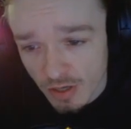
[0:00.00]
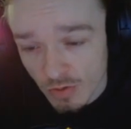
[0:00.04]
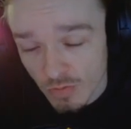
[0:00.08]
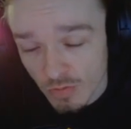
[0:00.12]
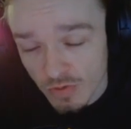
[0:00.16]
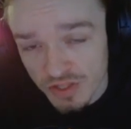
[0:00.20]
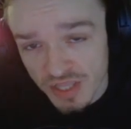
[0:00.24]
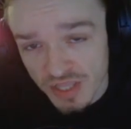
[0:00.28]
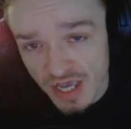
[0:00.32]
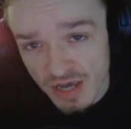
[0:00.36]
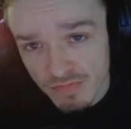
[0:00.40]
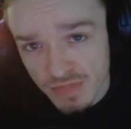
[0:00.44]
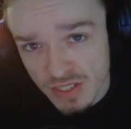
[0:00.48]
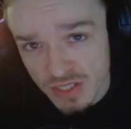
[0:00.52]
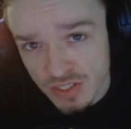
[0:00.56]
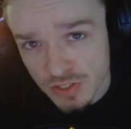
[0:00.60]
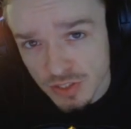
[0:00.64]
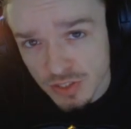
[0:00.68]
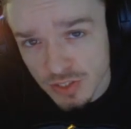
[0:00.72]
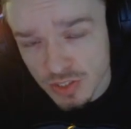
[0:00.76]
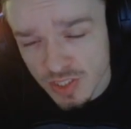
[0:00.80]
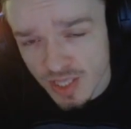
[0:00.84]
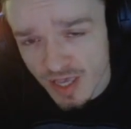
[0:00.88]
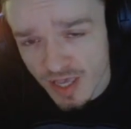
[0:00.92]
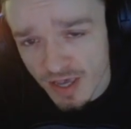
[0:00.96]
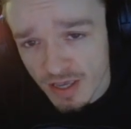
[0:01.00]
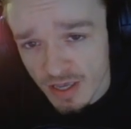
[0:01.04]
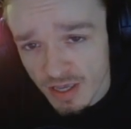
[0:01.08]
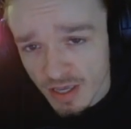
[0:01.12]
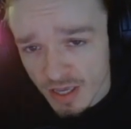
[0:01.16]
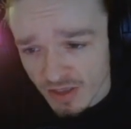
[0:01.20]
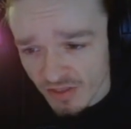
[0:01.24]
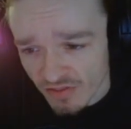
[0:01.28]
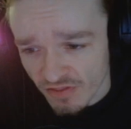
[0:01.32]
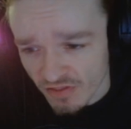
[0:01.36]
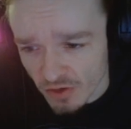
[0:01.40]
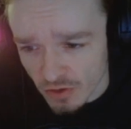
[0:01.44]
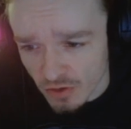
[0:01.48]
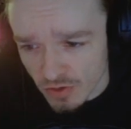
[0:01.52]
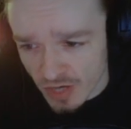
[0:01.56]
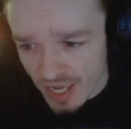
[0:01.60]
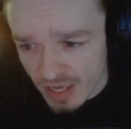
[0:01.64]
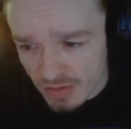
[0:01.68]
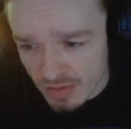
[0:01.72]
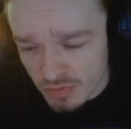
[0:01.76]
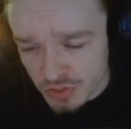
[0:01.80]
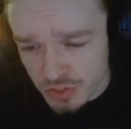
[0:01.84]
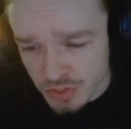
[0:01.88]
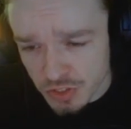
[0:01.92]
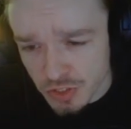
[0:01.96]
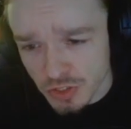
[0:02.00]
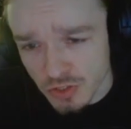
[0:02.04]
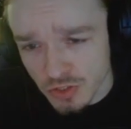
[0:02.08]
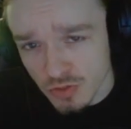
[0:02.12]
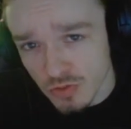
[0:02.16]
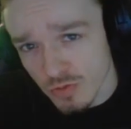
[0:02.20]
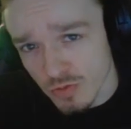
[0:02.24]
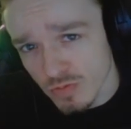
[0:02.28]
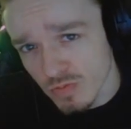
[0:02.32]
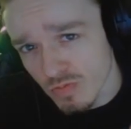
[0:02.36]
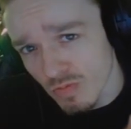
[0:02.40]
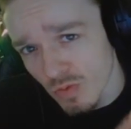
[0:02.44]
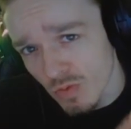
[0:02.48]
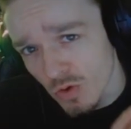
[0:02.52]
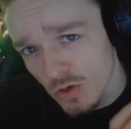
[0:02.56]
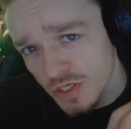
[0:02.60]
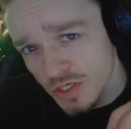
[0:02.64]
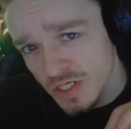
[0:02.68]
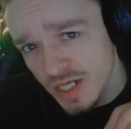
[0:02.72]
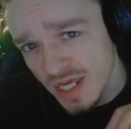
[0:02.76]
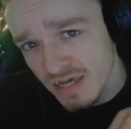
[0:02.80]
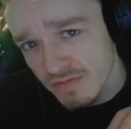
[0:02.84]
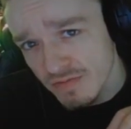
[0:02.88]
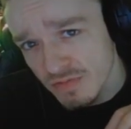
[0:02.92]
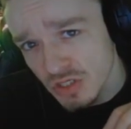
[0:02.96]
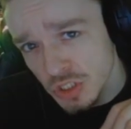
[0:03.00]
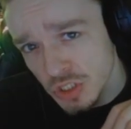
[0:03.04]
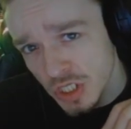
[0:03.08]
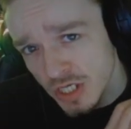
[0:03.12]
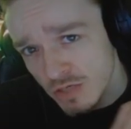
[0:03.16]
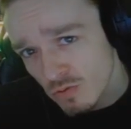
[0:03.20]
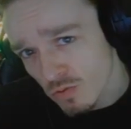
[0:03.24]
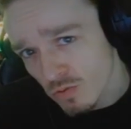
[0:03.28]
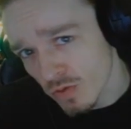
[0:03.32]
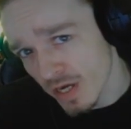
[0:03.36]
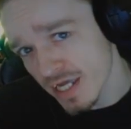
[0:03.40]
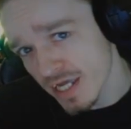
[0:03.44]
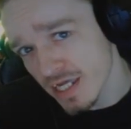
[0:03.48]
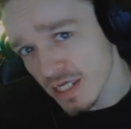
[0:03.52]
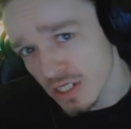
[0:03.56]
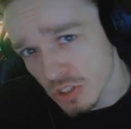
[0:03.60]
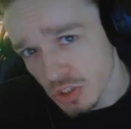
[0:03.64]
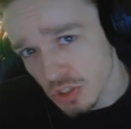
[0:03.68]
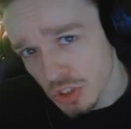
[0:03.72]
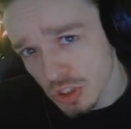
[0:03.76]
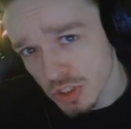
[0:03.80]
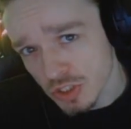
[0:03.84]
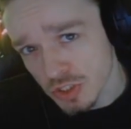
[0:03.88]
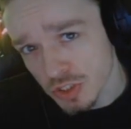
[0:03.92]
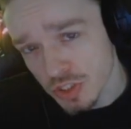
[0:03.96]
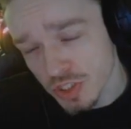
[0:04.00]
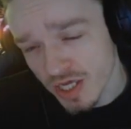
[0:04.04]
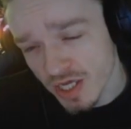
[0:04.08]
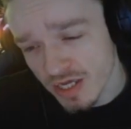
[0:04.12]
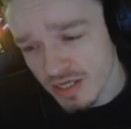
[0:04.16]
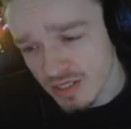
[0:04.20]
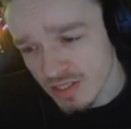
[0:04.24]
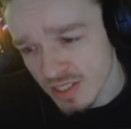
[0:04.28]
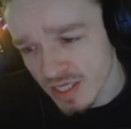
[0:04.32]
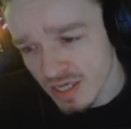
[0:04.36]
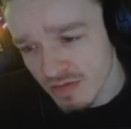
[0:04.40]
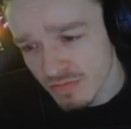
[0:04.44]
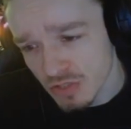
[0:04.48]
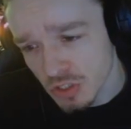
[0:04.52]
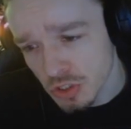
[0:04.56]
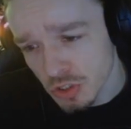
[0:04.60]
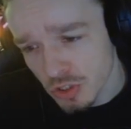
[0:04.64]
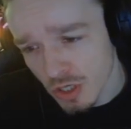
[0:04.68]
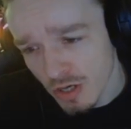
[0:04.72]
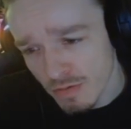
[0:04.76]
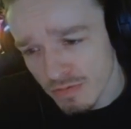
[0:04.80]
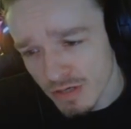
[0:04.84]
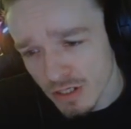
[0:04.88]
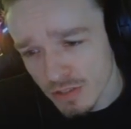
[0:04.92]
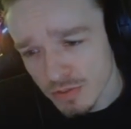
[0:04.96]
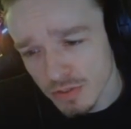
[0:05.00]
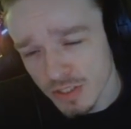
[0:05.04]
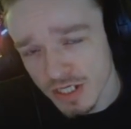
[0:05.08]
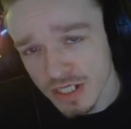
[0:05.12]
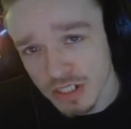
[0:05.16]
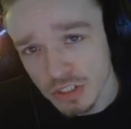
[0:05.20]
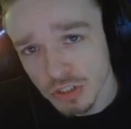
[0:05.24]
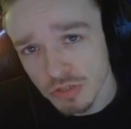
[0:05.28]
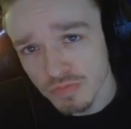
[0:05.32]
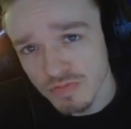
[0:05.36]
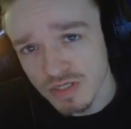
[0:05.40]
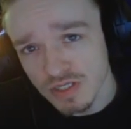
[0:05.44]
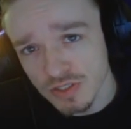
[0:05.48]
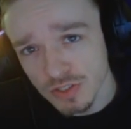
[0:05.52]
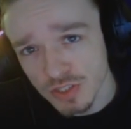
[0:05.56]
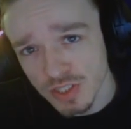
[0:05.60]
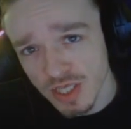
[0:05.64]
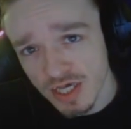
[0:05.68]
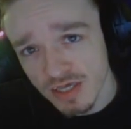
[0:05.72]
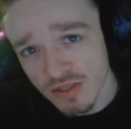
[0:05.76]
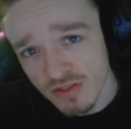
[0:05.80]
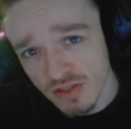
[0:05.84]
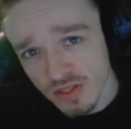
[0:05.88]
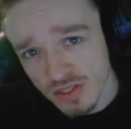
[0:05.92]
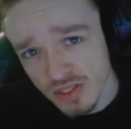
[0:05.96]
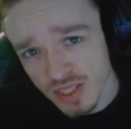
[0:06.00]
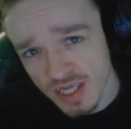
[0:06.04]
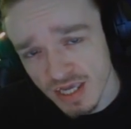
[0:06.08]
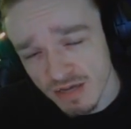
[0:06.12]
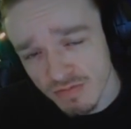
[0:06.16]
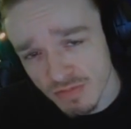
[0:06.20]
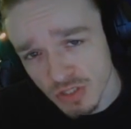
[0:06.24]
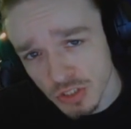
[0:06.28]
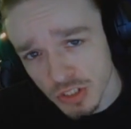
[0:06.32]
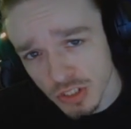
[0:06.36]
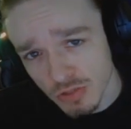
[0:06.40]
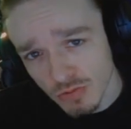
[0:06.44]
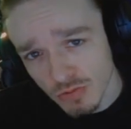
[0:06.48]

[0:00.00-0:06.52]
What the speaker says: What that means is that they're able to do more damage at range. Slight damage drop-off range means that the damage at